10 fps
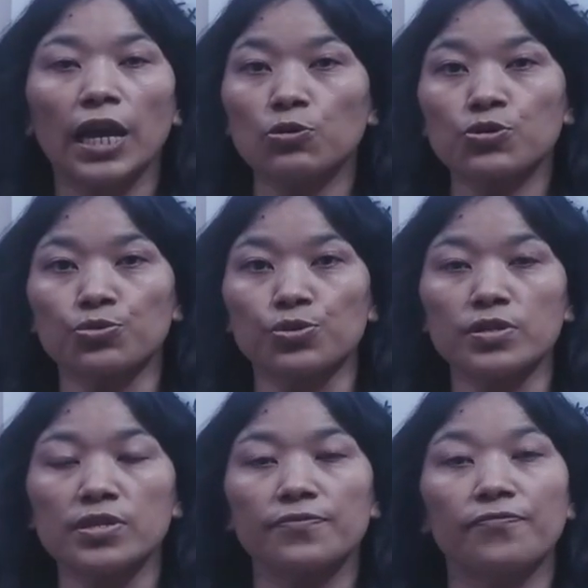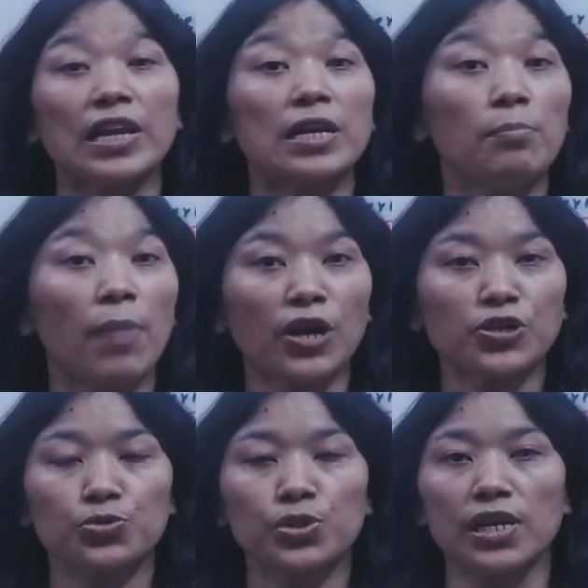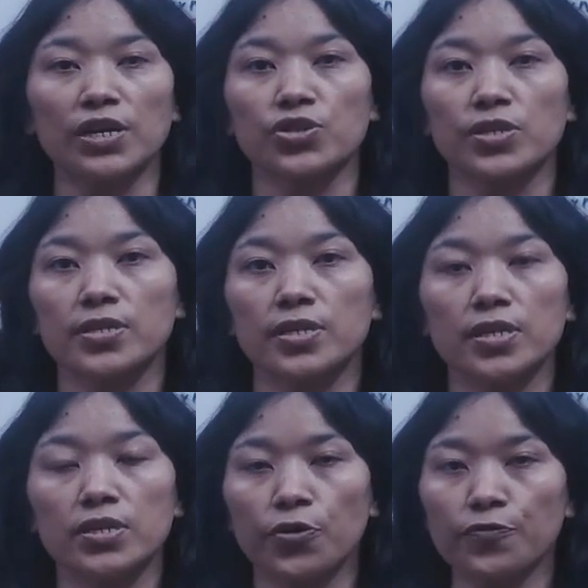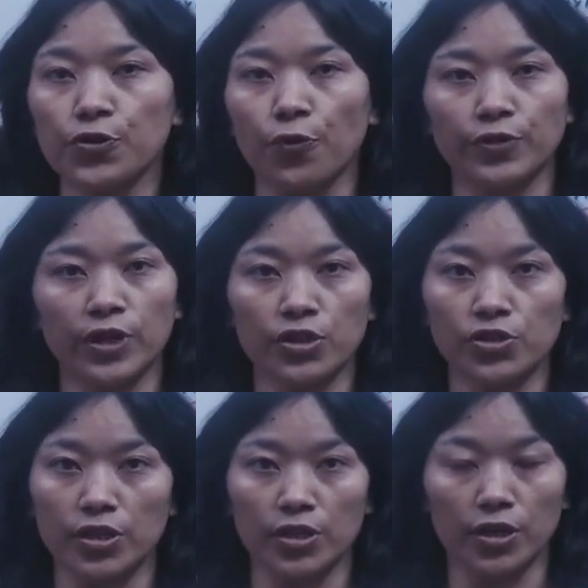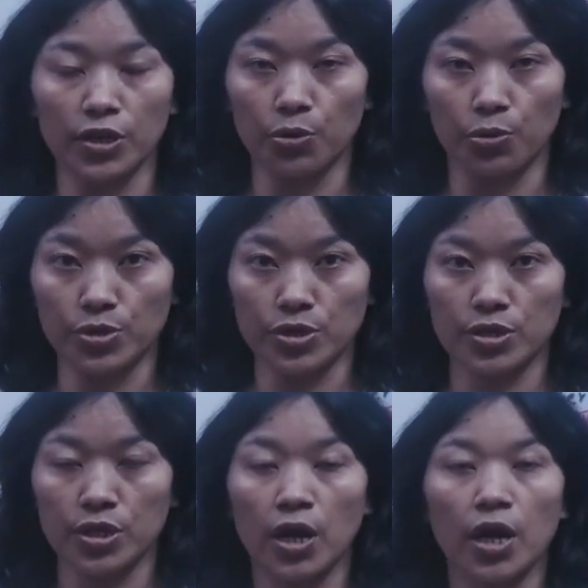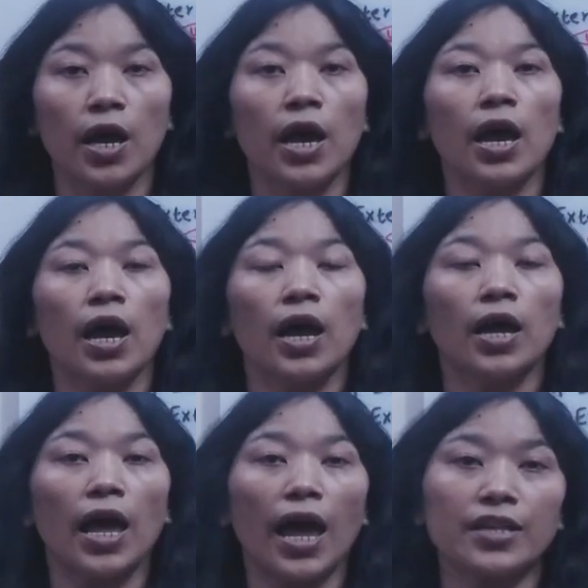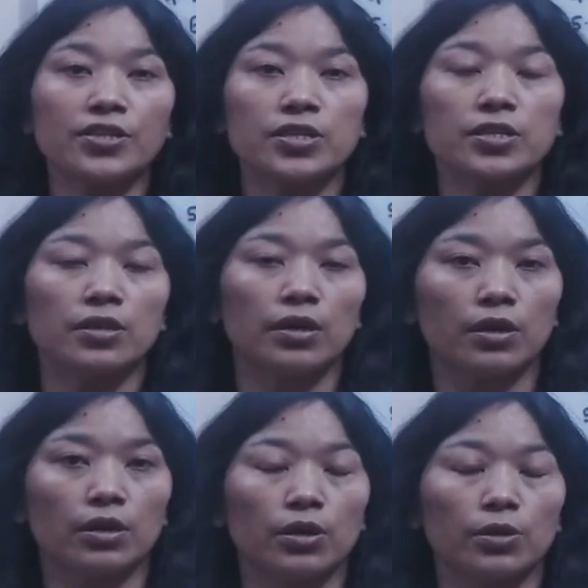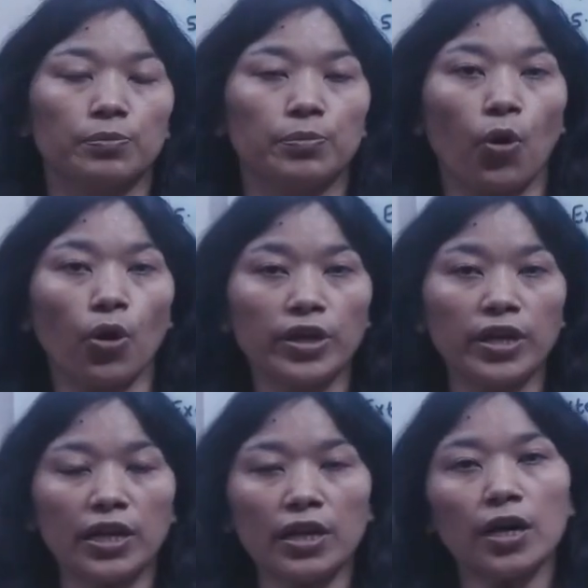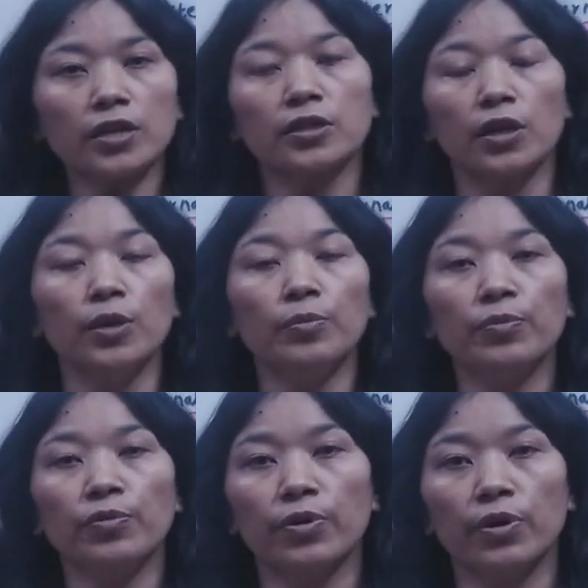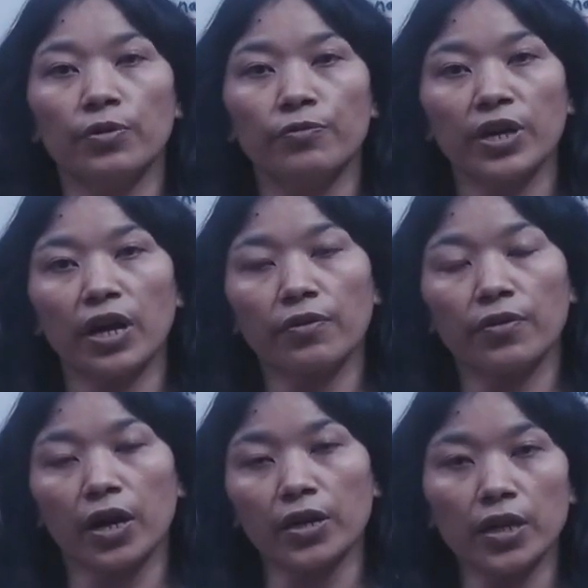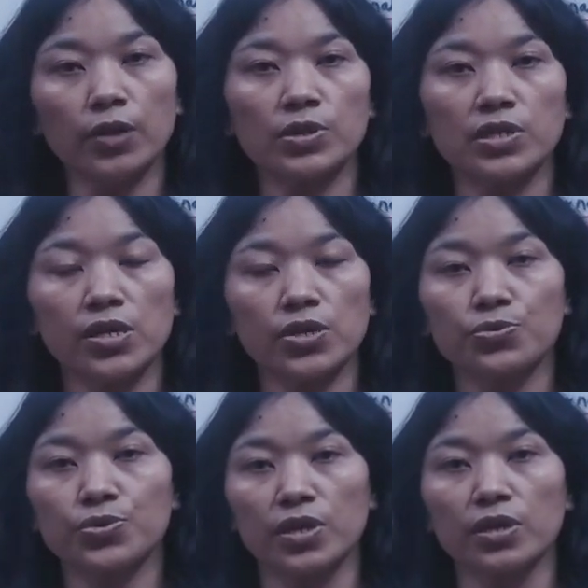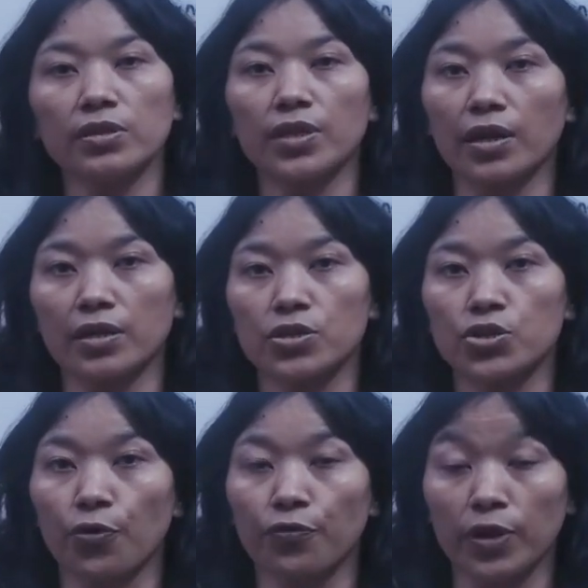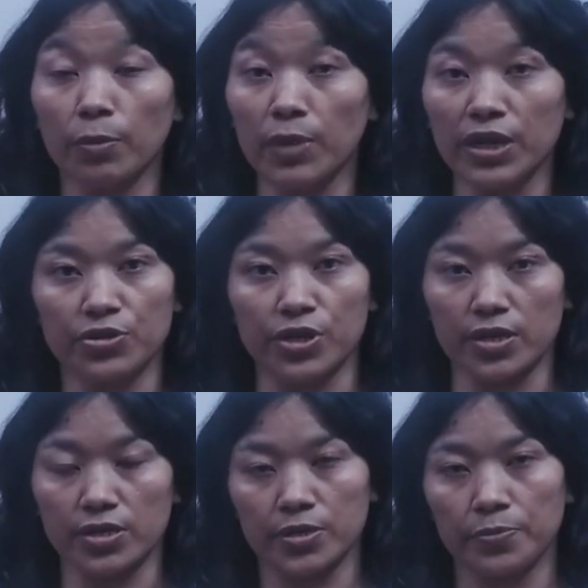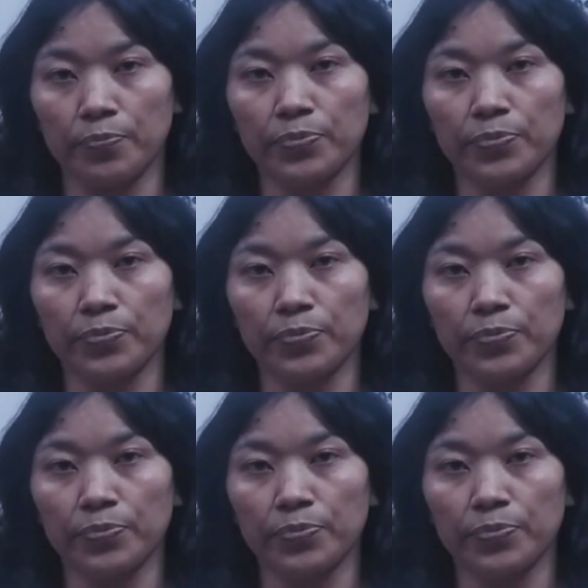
Hello students, welcome back to the lecture series of software engineering course. As already a term we are continuously using, that is software metrics.